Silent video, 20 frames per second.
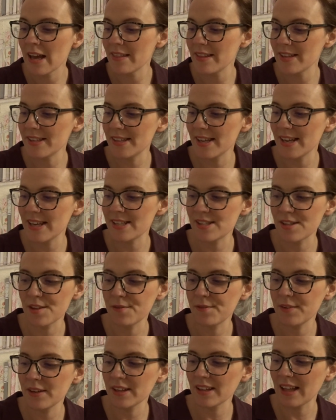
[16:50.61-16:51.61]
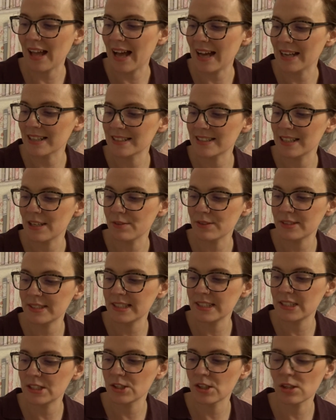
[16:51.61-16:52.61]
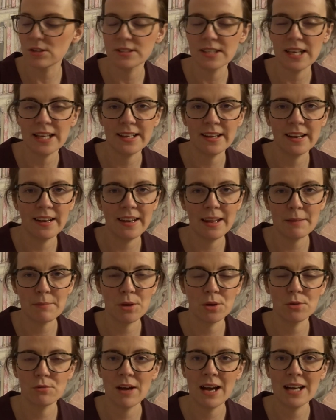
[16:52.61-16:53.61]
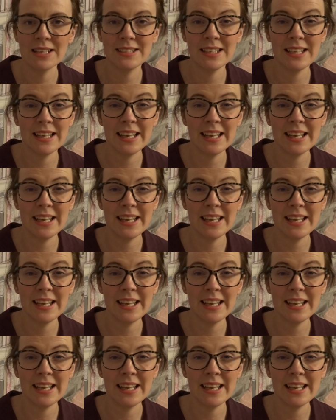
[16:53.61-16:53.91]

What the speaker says: This is the Feel Active Sea Salt and Lemongrass.